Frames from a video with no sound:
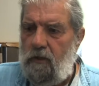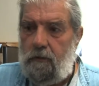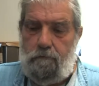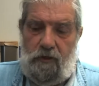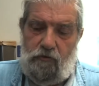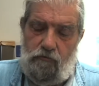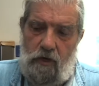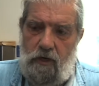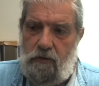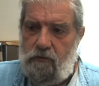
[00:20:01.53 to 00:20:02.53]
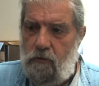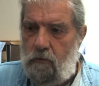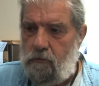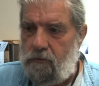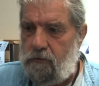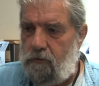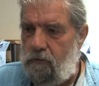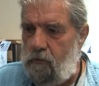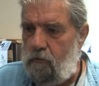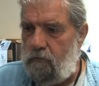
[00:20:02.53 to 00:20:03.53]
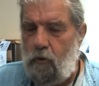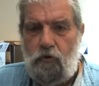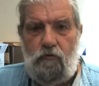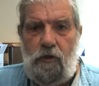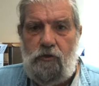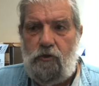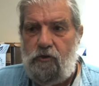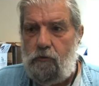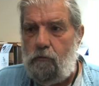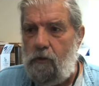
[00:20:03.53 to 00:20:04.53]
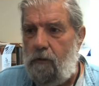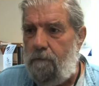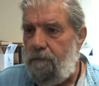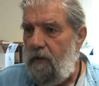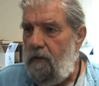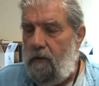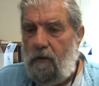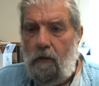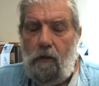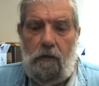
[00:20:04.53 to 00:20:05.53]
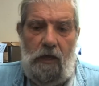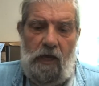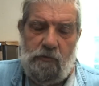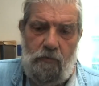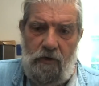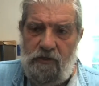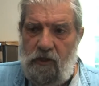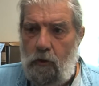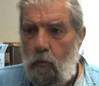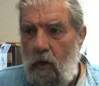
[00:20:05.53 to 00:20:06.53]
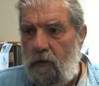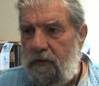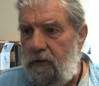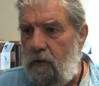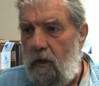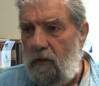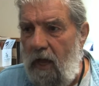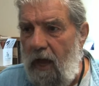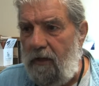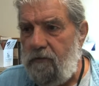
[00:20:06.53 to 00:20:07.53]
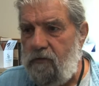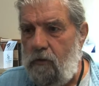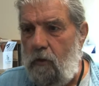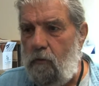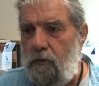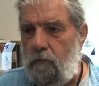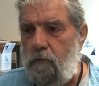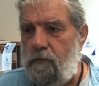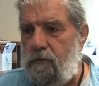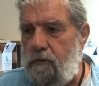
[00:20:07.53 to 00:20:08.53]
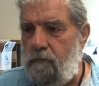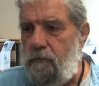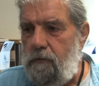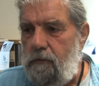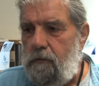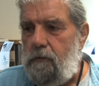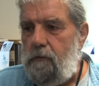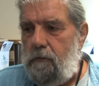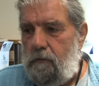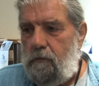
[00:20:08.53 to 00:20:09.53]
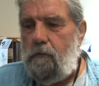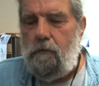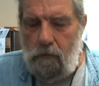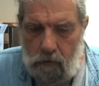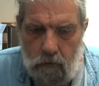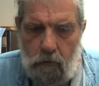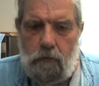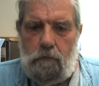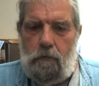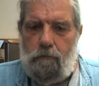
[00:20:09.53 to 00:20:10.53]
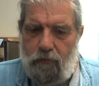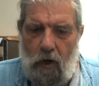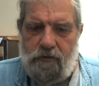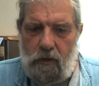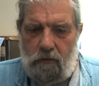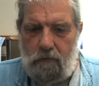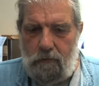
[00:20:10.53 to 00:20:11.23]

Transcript: like, by trade, so it was no stranger to gas brazing and welding and all that. So it was a good project,